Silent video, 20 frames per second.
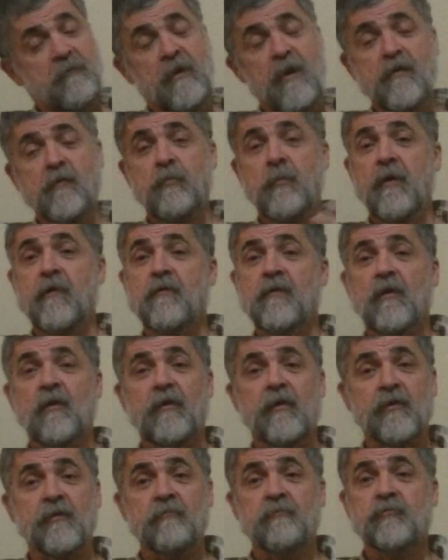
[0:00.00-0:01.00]
That's
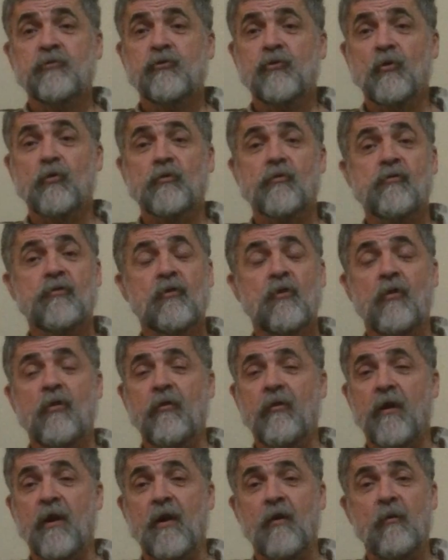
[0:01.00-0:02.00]
basically a short
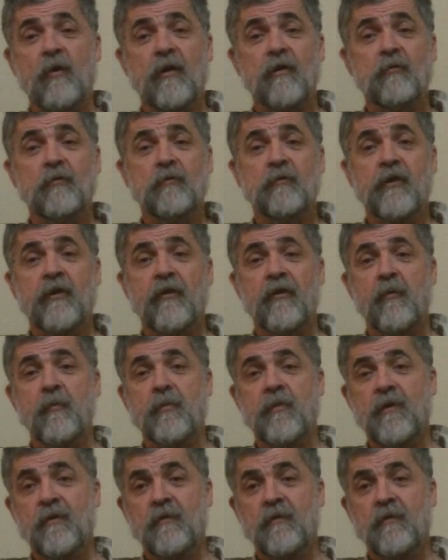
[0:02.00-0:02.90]
story how I do therapy.